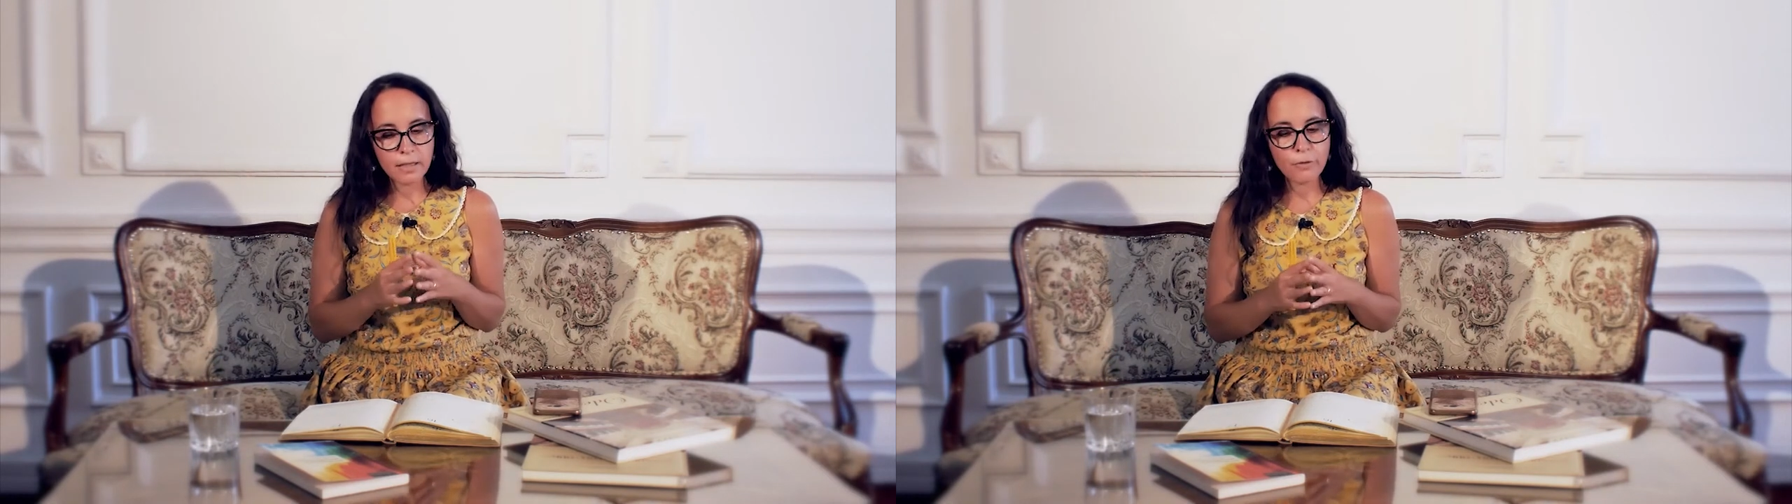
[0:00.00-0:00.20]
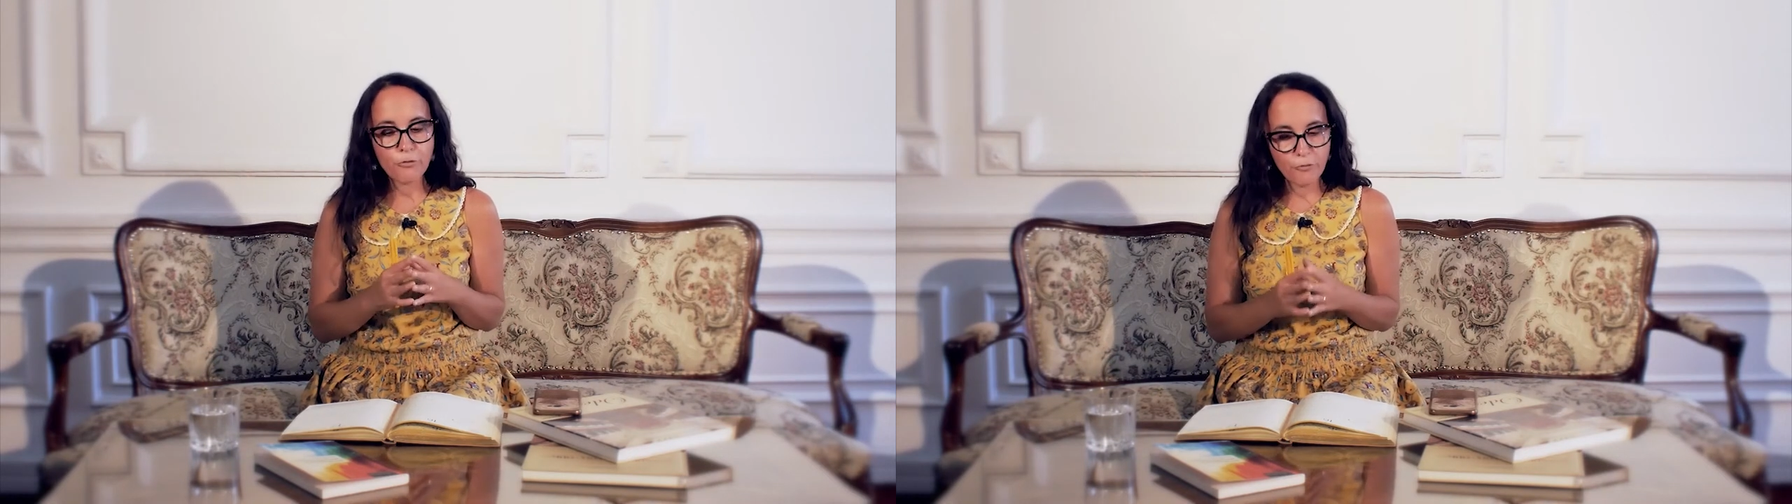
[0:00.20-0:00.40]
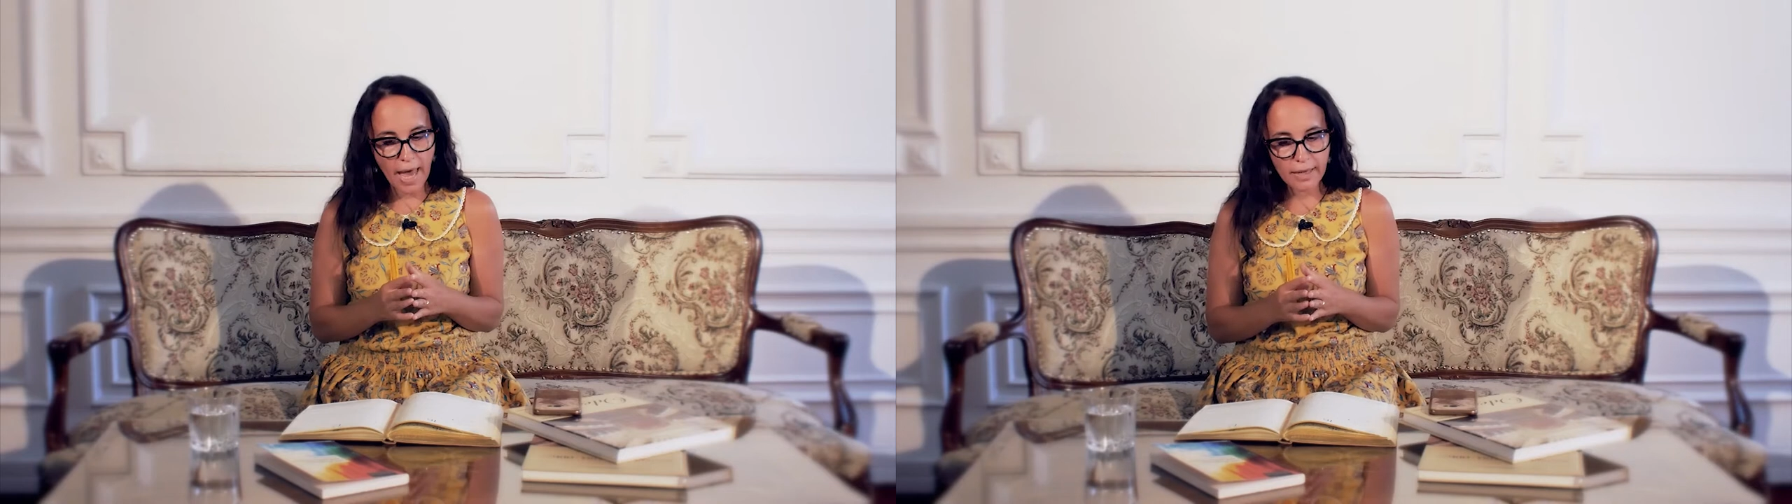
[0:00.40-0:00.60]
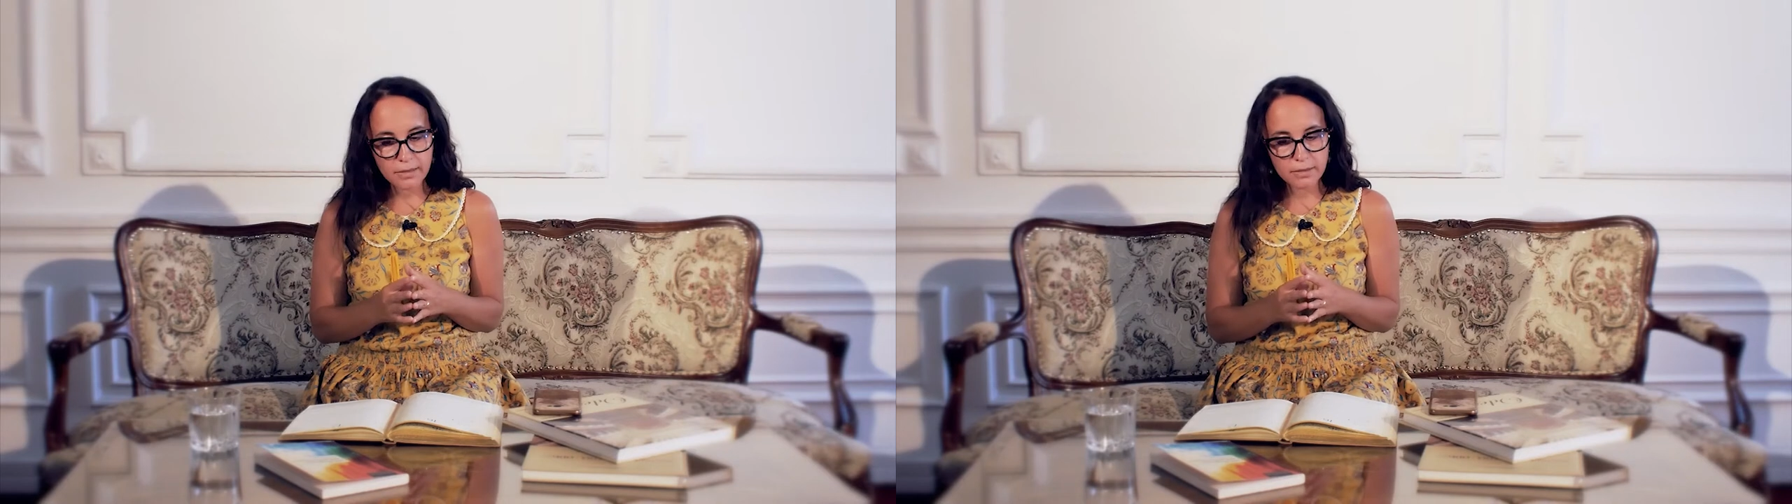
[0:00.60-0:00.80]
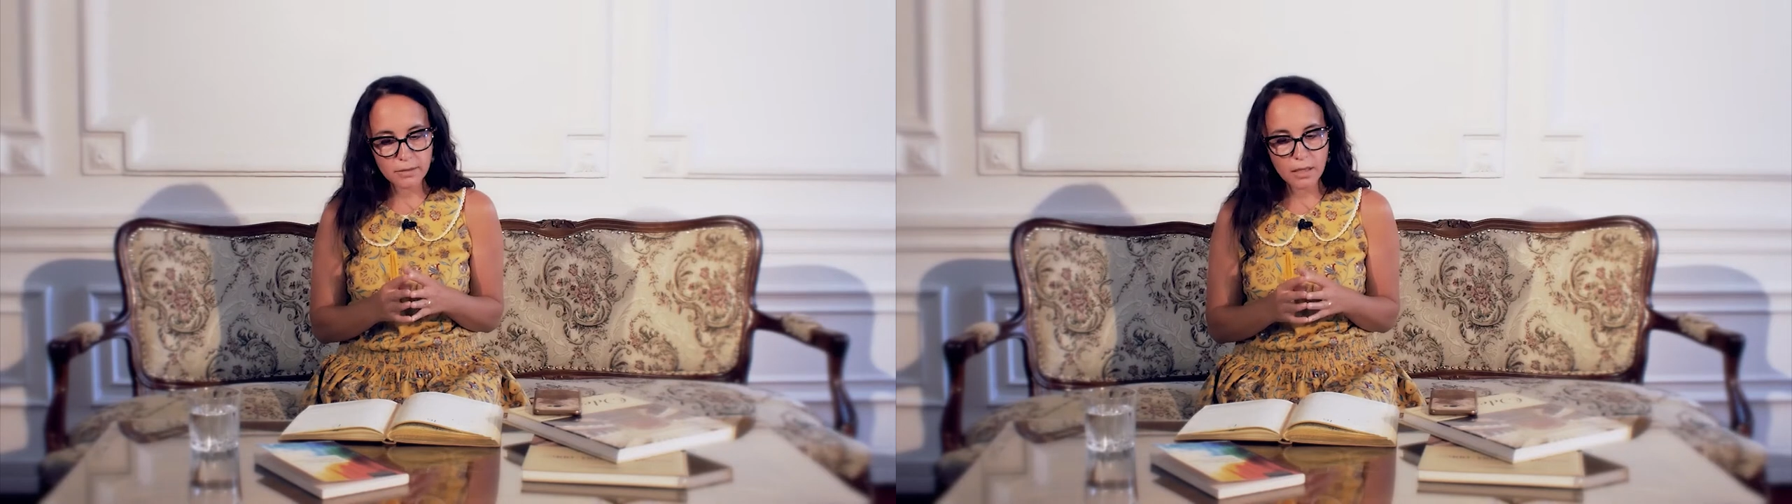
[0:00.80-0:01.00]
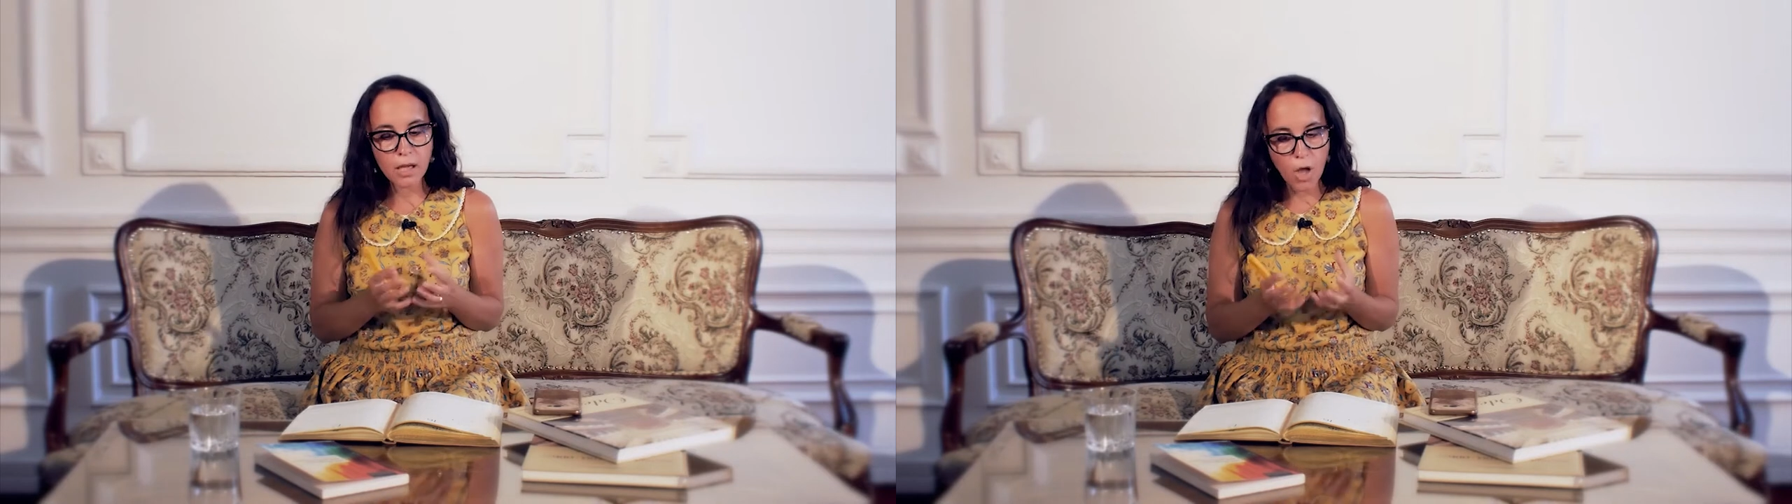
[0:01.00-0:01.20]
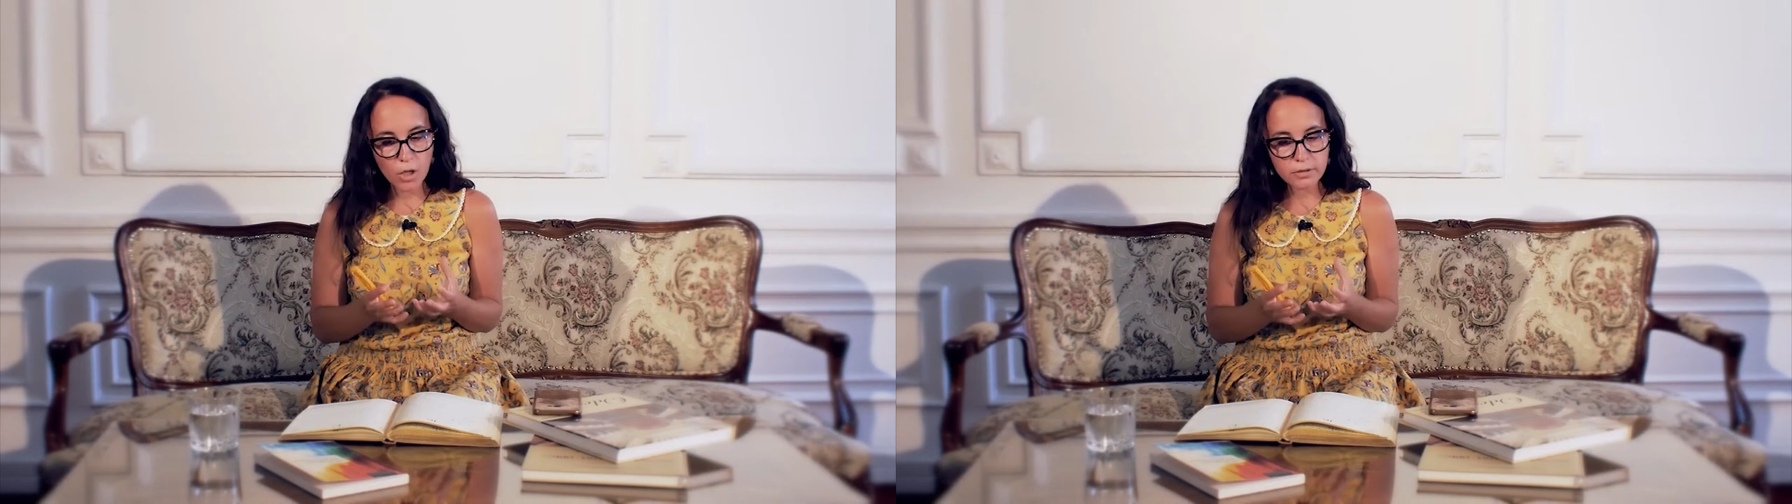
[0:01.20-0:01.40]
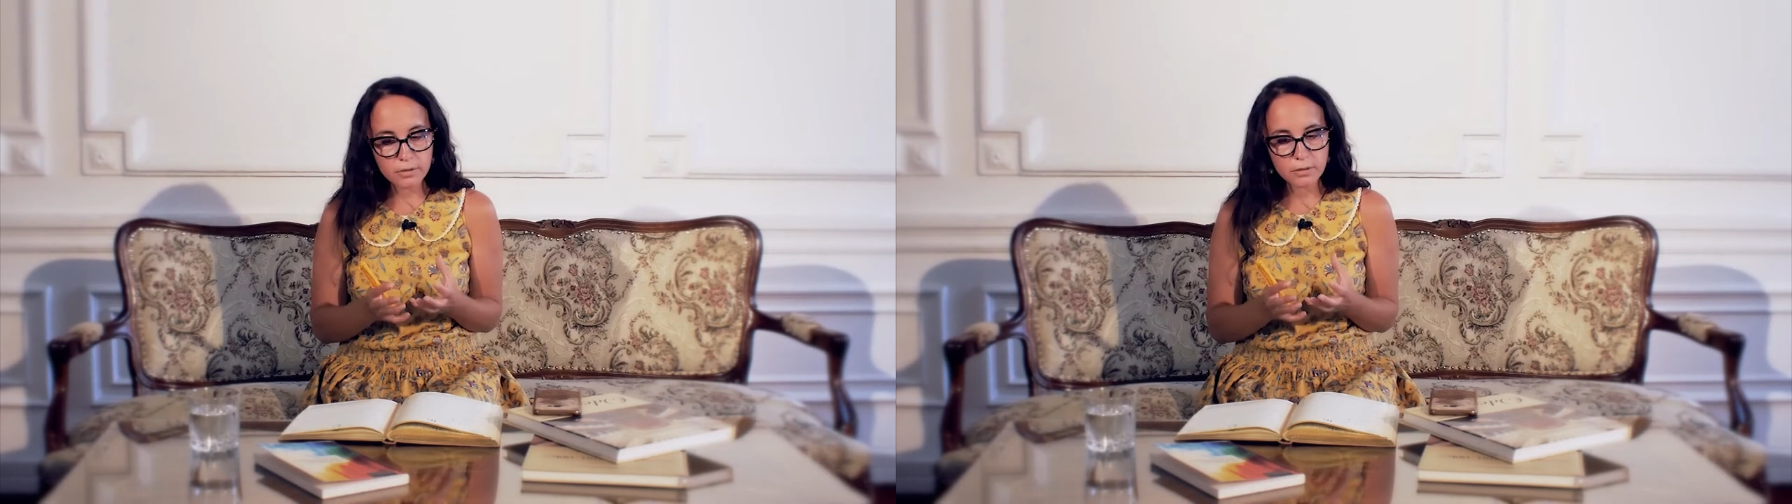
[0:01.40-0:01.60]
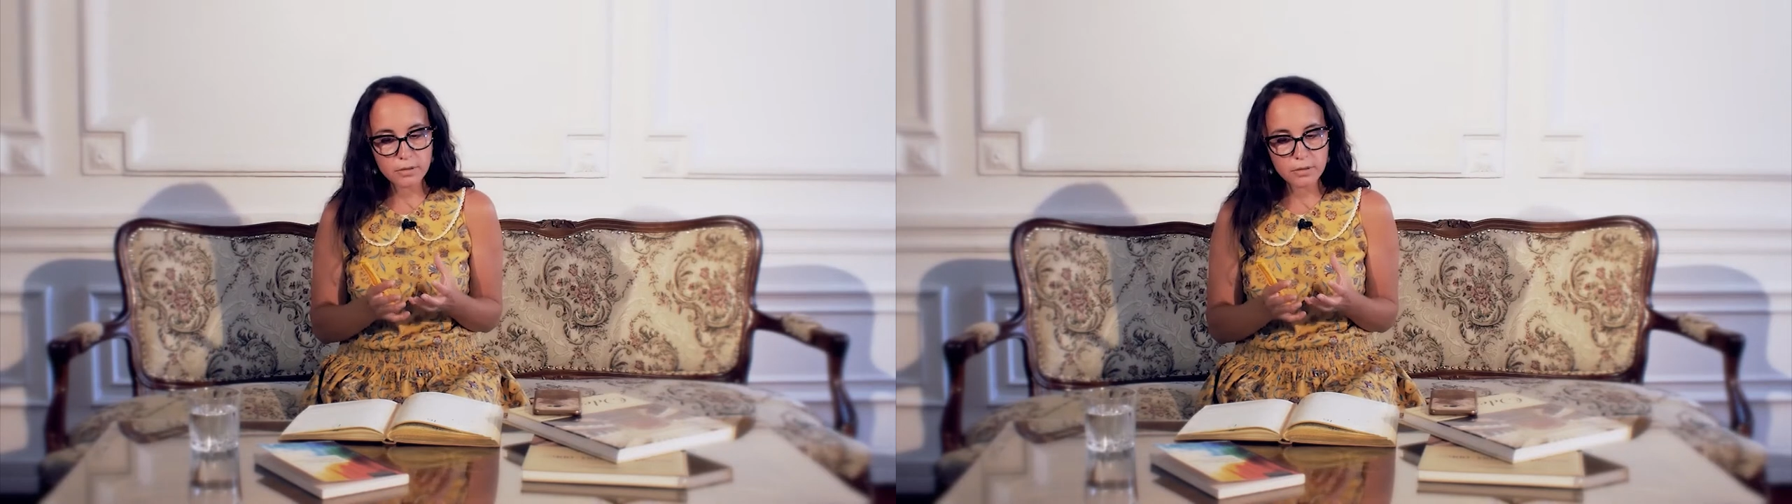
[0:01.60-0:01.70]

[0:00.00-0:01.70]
in fact a lot